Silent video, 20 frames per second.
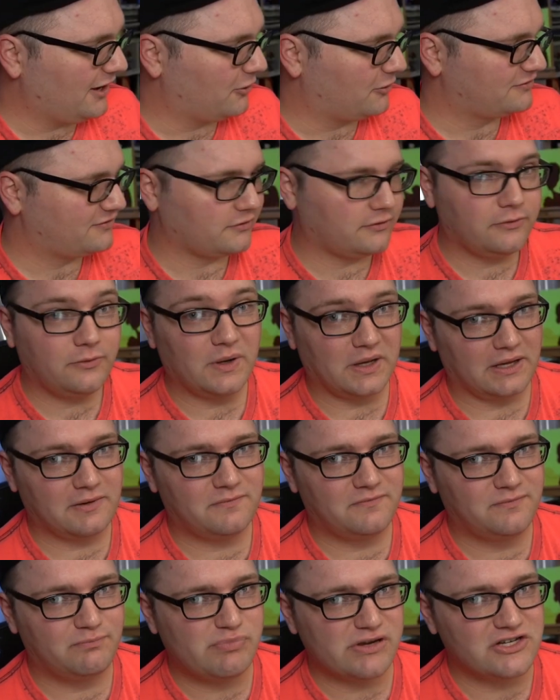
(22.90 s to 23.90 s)
also
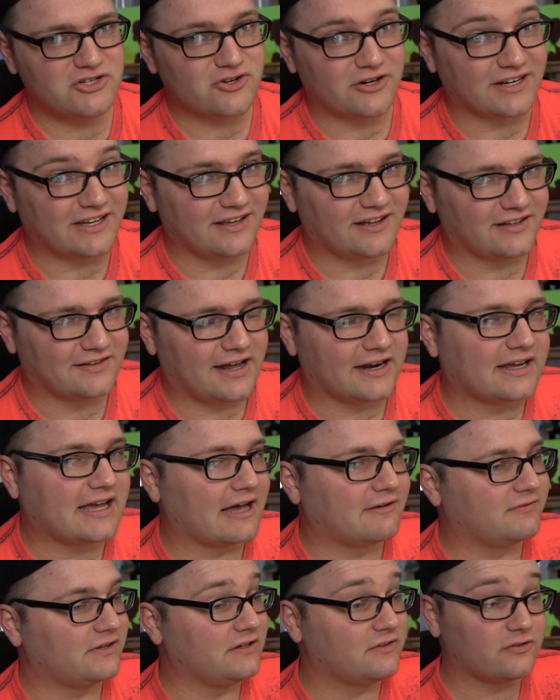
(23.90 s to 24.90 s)
have been drinking a lot of
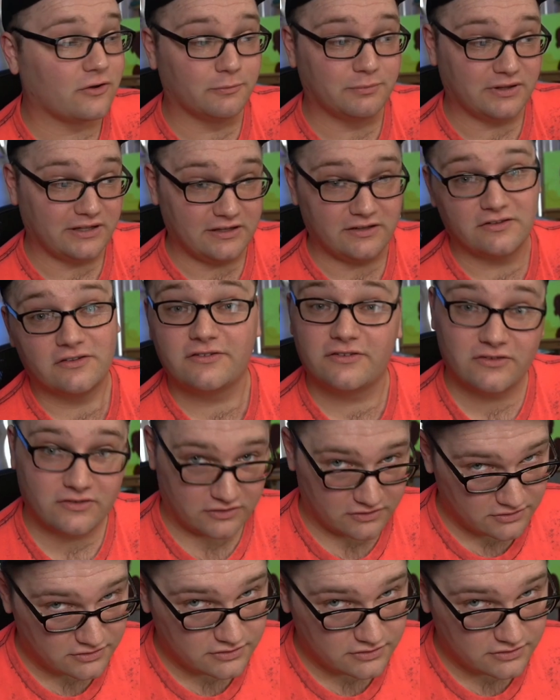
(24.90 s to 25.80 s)
caffeine, so please